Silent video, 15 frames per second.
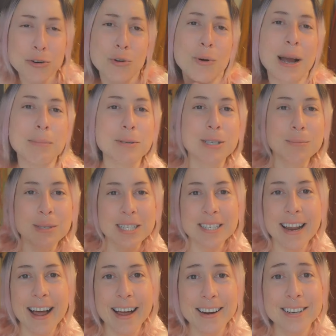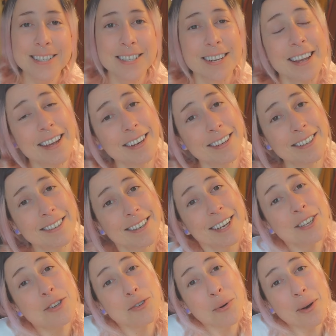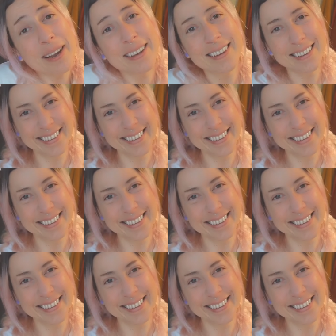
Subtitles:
grab some snacks and enjoy.